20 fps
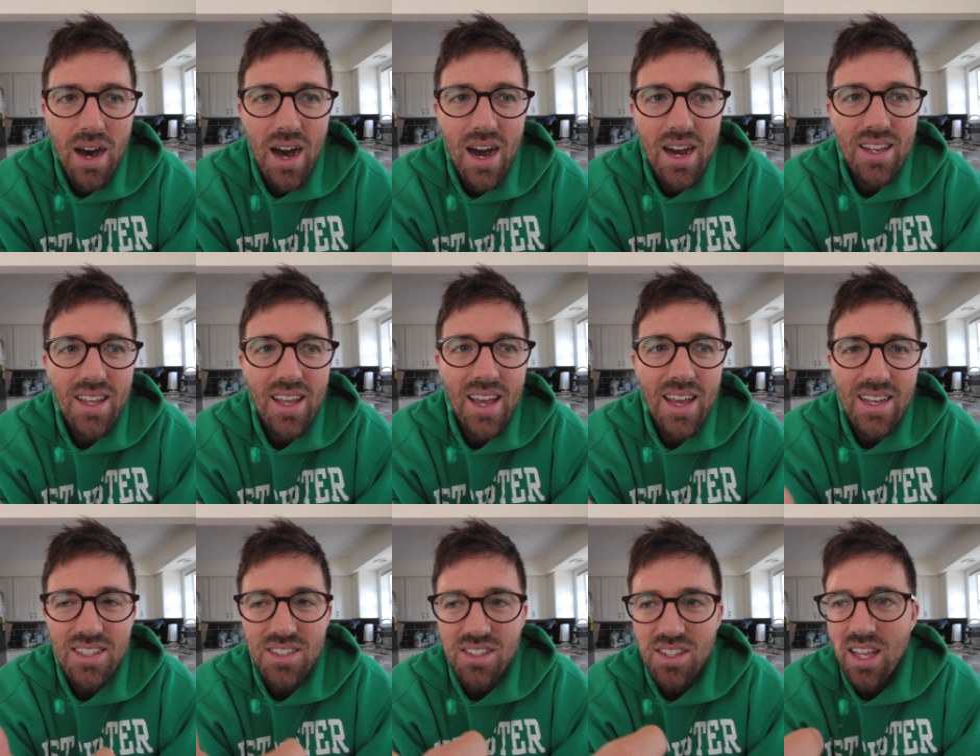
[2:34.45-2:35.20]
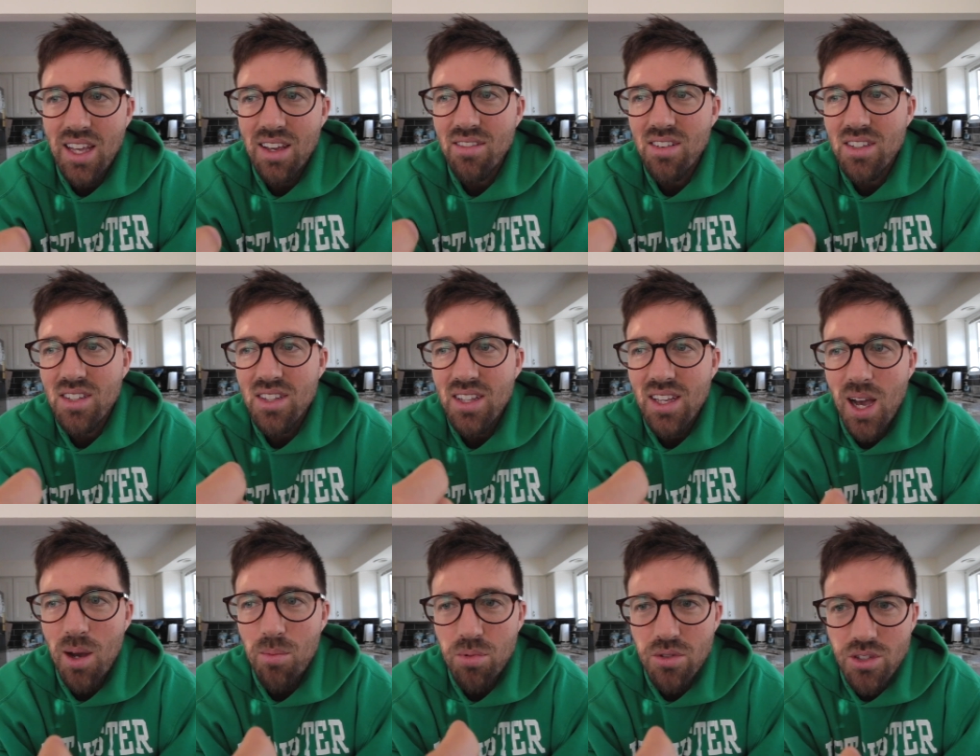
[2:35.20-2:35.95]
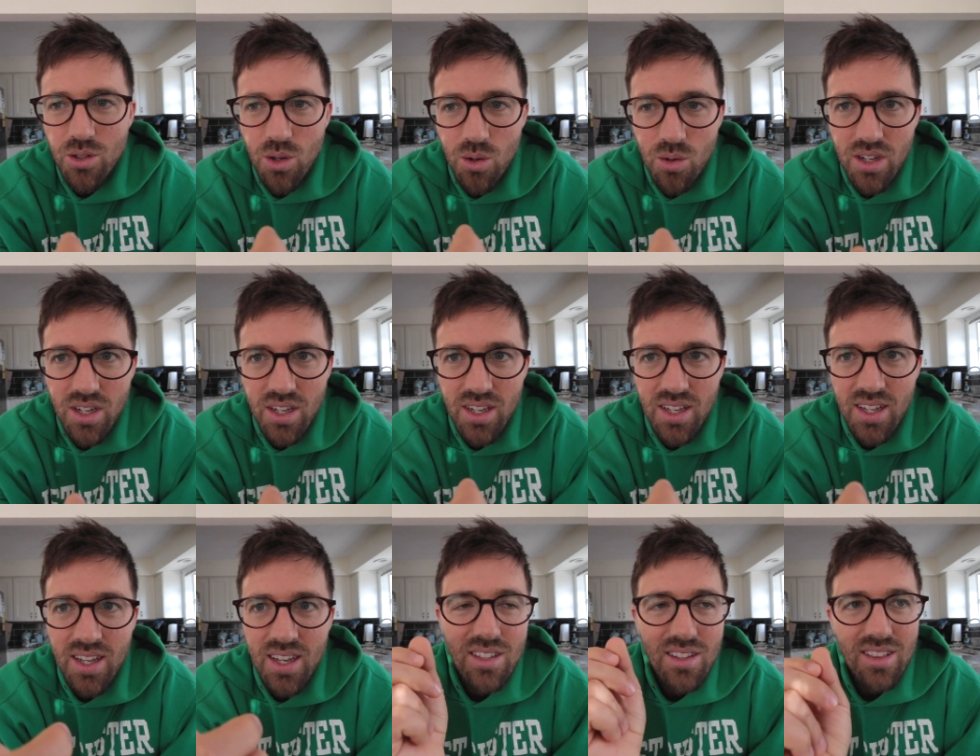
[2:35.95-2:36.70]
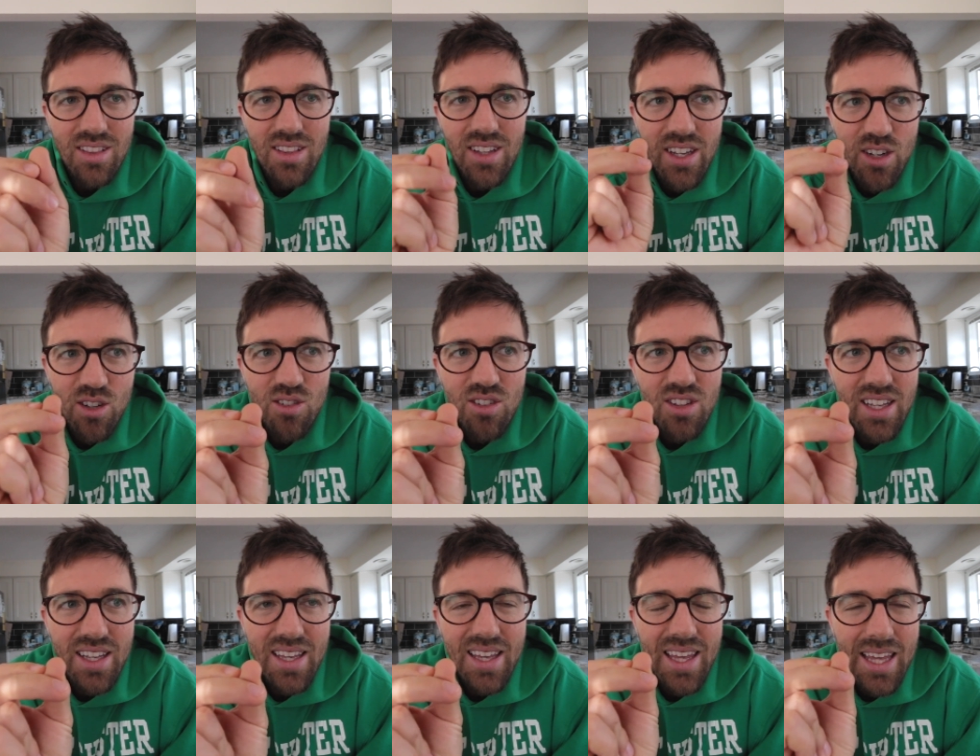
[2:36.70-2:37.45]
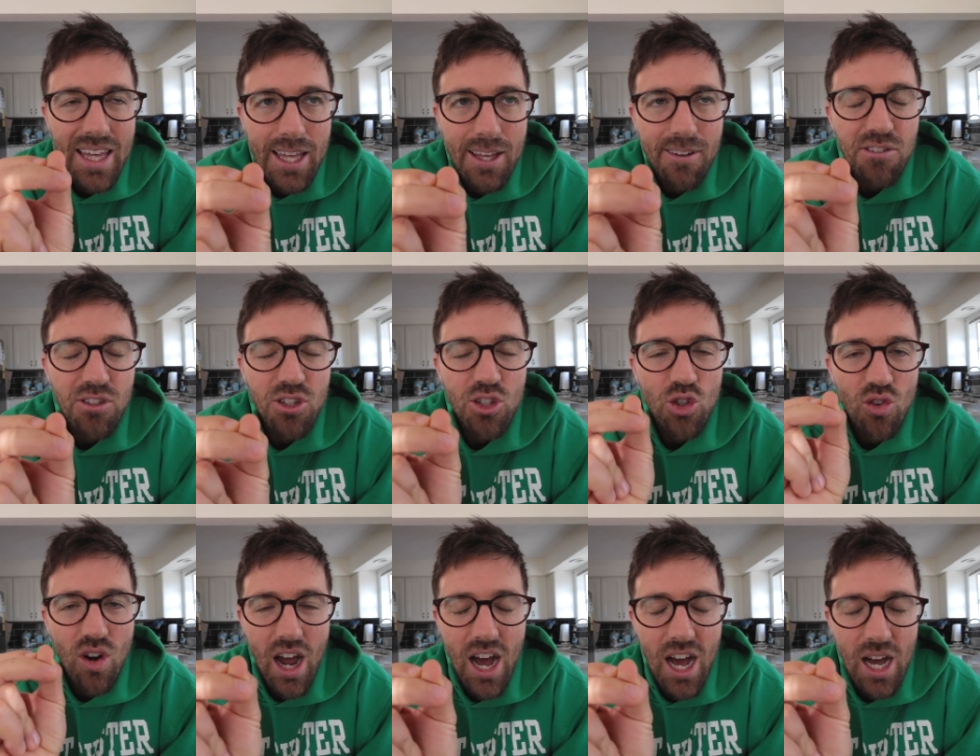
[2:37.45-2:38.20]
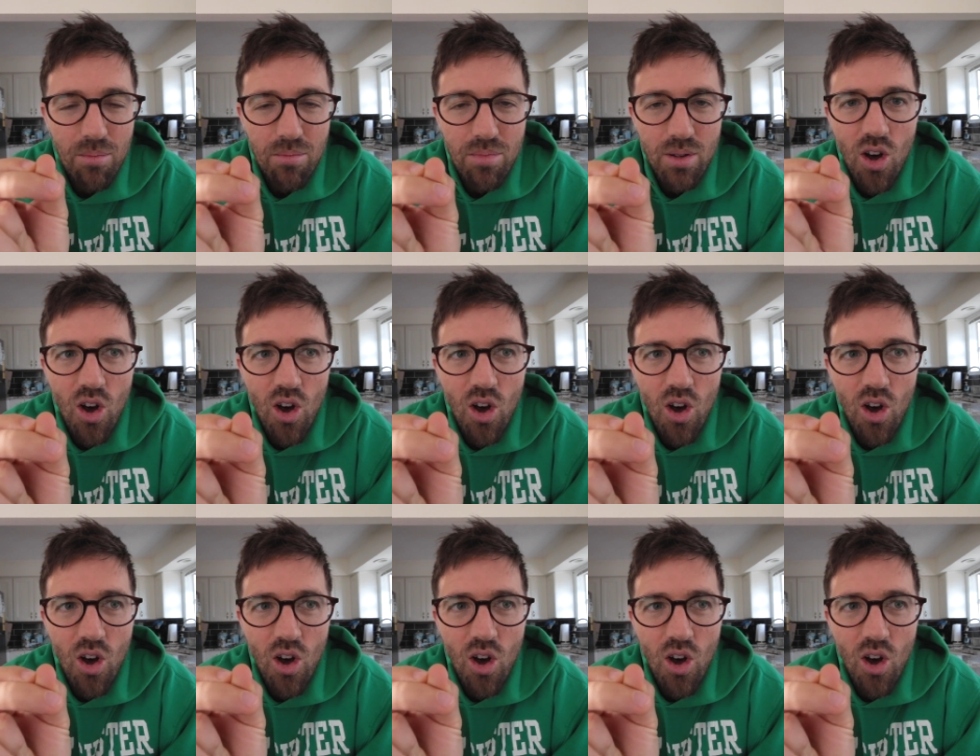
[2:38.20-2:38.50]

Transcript: podcasts give us the opportunity to literally eavesdrop